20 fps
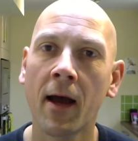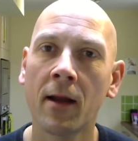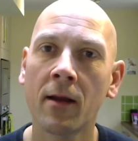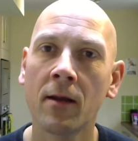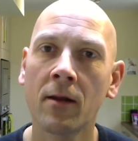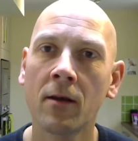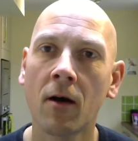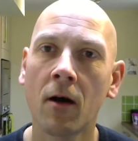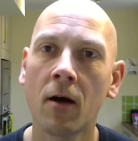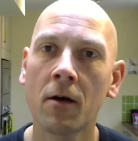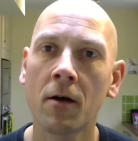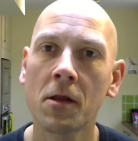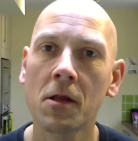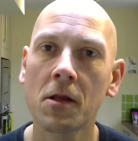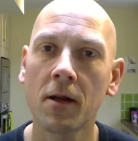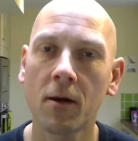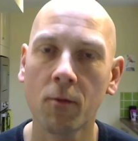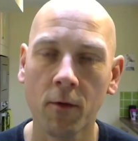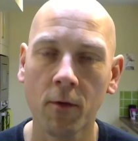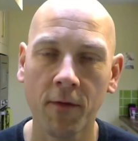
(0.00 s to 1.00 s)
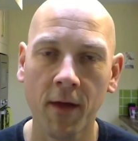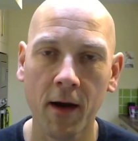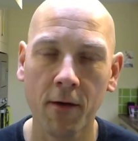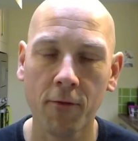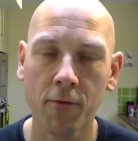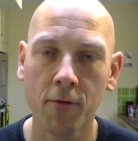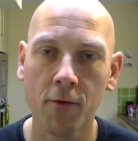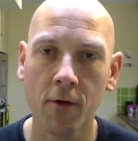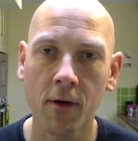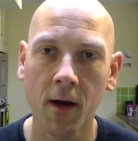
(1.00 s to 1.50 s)
I stuck with that
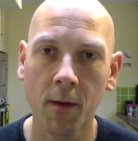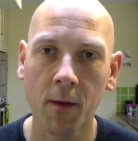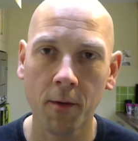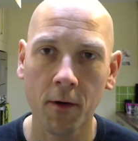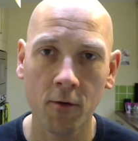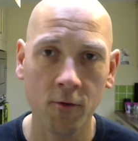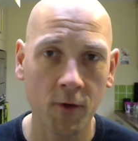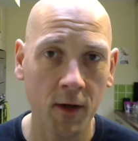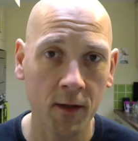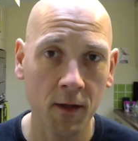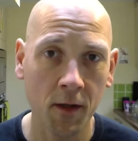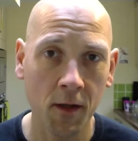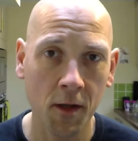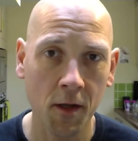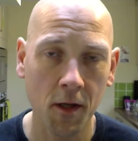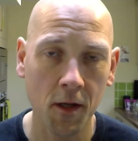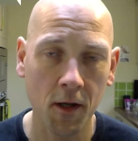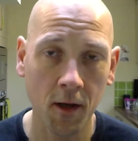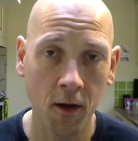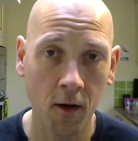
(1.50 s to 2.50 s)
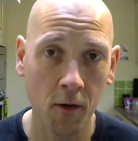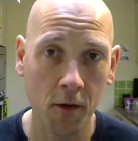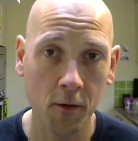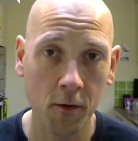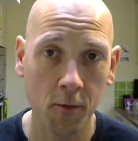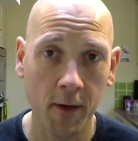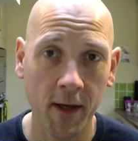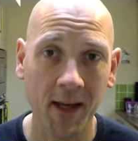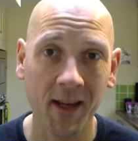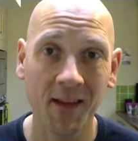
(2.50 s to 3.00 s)
for a couple of runs last
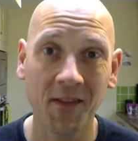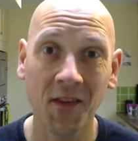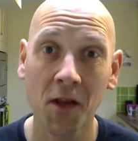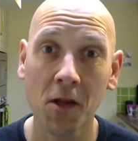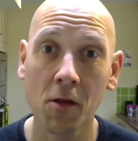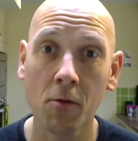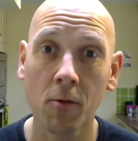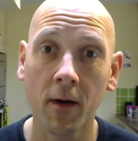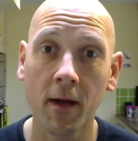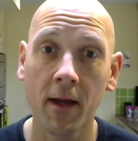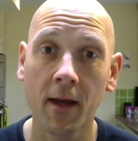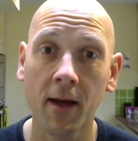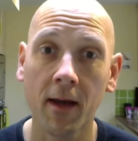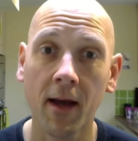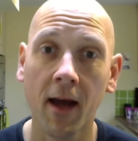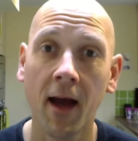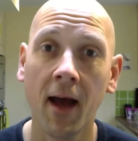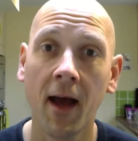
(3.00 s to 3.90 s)
week and this week,